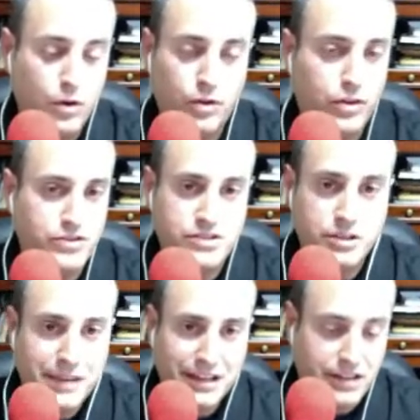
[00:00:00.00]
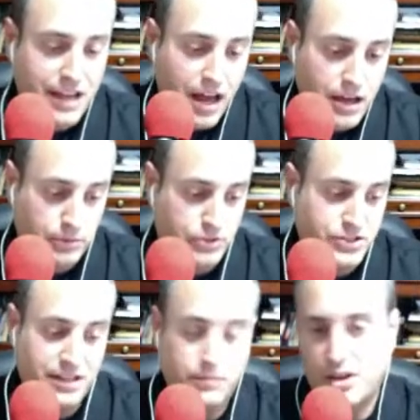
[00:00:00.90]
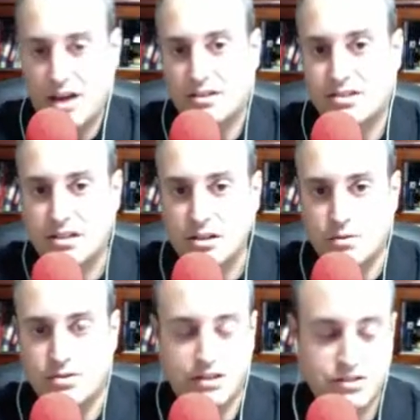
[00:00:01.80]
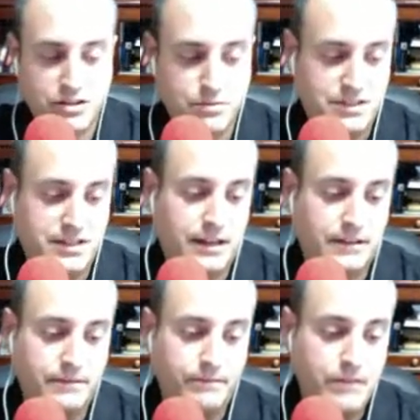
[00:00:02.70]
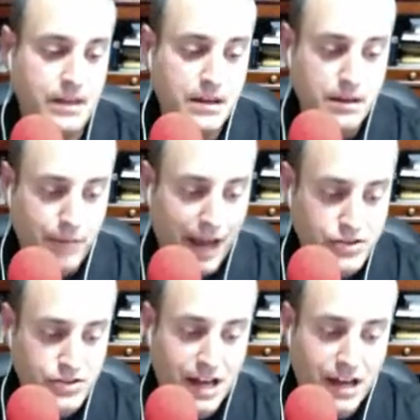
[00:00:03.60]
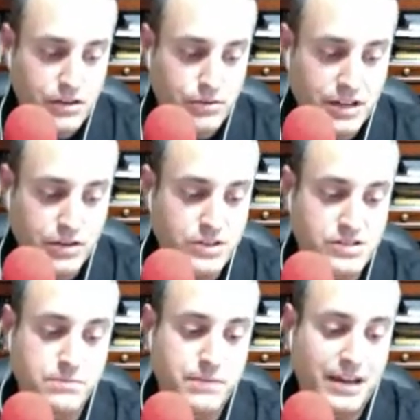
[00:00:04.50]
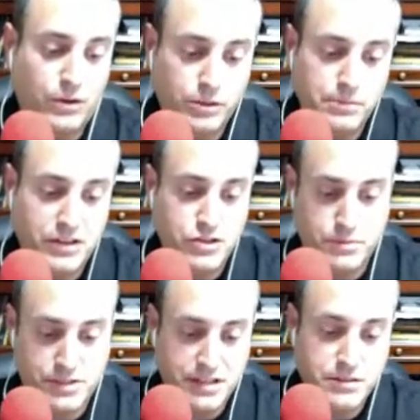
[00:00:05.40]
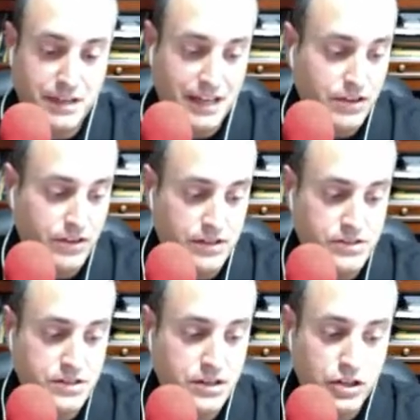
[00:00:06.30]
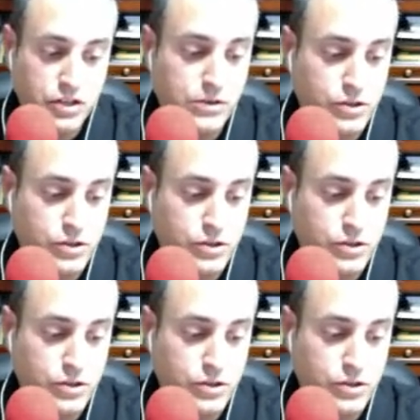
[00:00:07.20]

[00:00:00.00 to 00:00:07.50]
they'll still be held accountable to him without excuse on Judgment Day. Patrick, I agree to do this debate only because you pretend to be an atheist. You know as